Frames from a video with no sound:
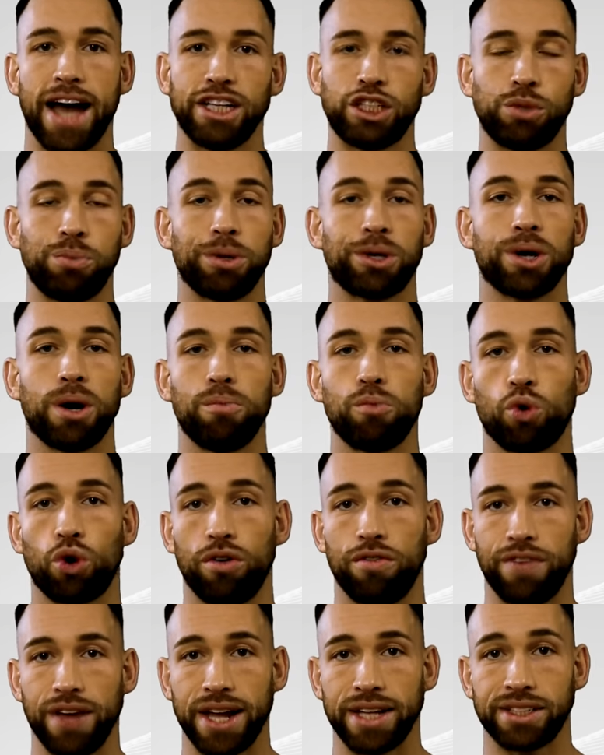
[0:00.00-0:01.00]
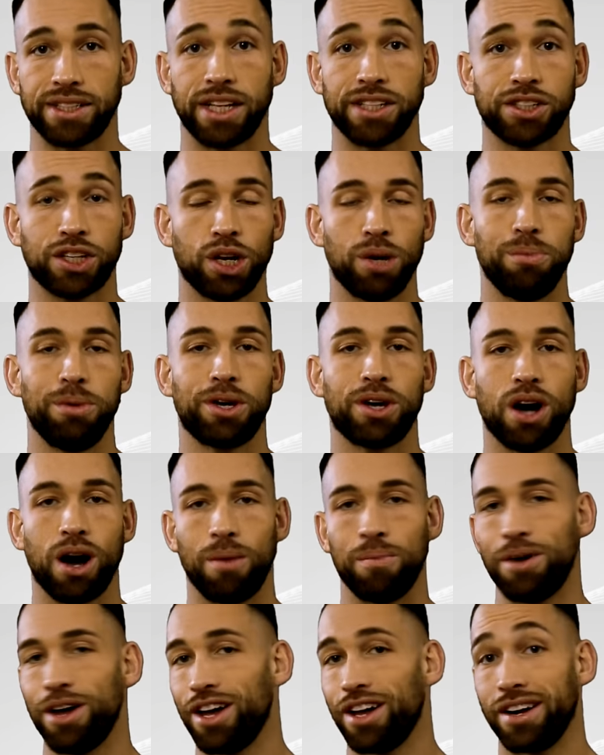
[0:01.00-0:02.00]
as you become more advanced, that's going to
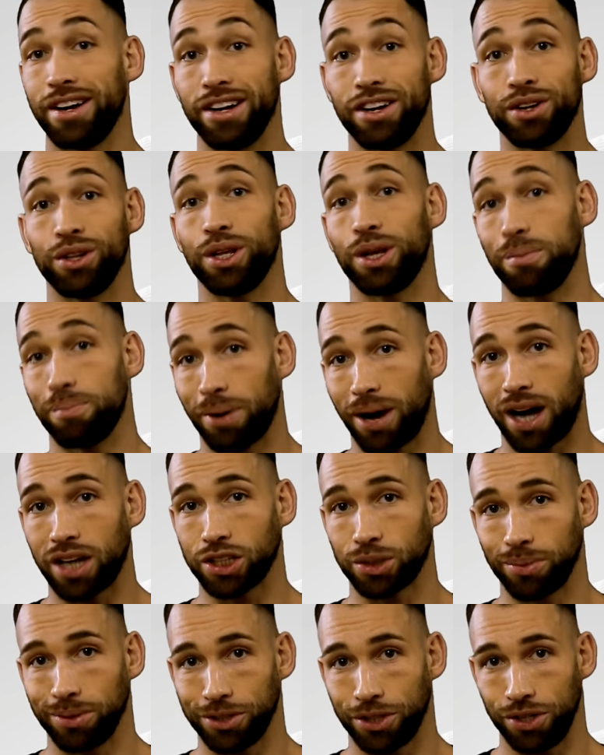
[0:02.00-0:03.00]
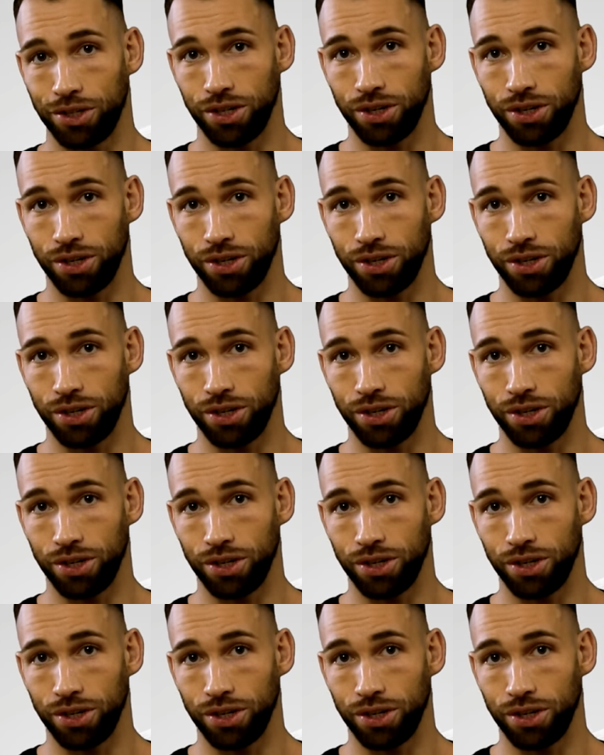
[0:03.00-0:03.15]
become nearly impossible to